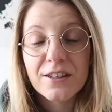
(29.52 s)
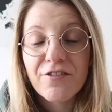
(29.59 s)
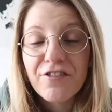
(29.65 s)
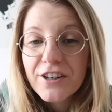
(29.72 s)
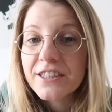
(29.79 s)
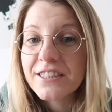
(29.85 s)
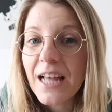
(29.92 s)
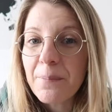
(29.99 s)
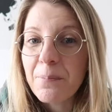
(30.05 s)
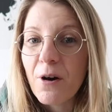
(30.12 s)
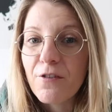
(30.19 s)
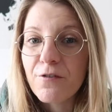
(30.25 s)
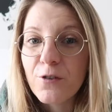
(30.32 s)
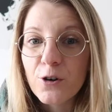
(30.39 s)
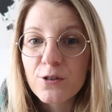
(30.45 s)
The first type
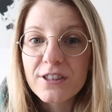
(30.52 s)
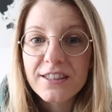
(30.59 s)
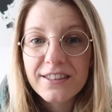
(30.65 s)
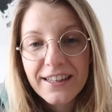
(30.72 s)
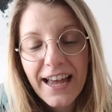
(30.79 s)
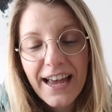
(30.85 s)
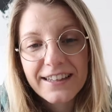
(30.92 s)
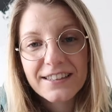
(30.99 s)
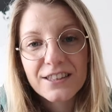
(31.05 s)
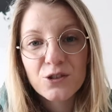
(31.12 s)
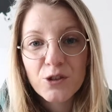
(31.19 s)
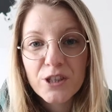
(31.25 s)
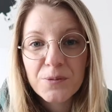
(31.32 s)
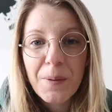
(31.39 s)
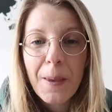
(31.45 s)
of food that
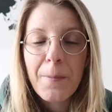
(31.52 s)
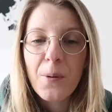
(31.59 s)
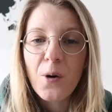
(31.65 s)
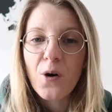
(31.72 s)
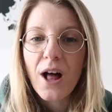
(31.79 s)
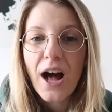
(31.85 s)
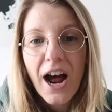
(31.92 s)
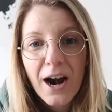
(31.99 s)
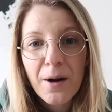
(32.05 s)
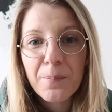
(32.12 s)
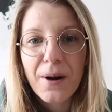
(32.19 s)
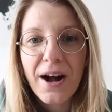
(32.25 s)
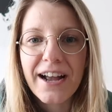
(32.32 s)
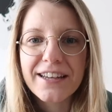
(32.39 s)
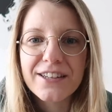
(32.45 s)
Swiss people are
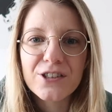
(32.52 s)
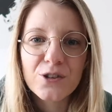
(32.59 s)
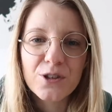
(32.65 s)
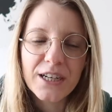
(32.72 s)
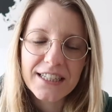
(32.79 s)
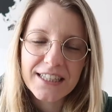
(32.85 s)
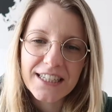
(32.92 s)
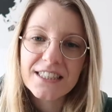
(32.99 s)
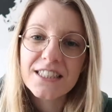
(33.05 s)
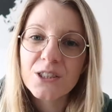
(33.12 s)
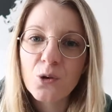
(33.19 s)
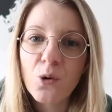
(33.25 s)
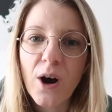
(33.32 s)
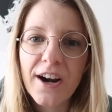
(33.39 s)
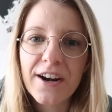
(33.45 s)
buying during these
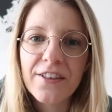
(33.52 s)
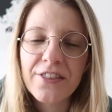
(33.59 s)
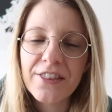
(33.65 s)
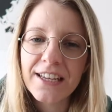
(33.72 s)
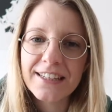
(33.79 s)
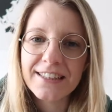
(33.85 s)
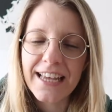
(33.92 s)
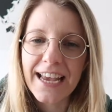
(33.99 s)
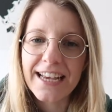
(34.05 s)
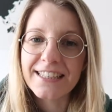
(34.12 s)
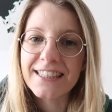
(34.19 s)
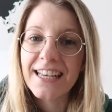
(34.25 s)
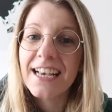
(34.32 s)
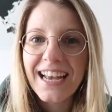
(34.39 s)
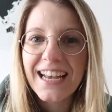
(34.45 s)
quarantine
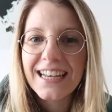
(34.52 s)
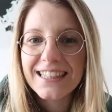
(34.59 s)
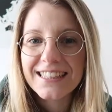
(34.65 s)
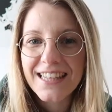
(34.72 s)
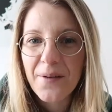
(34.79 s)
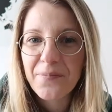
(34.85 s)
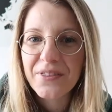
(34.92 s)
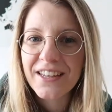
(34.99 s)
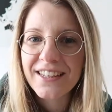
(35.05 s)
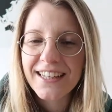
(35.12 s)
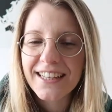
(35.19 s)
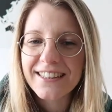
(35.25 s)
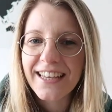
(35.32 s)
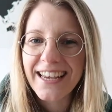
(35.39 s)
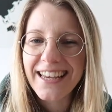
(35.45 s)
days is something
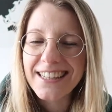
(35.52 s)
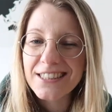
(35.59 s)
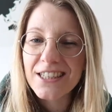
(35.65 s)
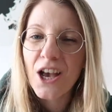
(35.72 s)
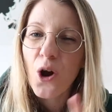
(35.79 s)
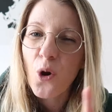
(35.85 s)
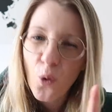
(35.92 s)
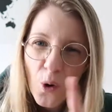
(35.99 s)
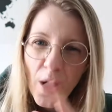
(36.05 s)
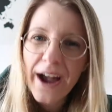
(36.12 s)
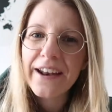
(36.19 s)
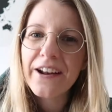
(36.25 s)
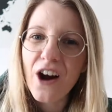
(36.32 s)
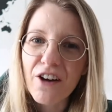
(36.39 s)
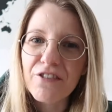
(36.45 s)
that they eat
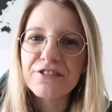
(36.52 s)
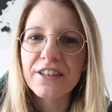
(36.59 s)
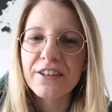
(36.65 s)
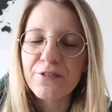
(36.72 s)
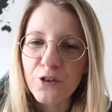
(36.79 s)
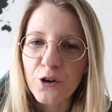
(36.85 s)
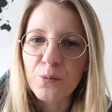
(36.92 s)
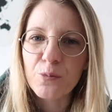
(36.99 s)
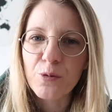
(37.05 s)
quite often for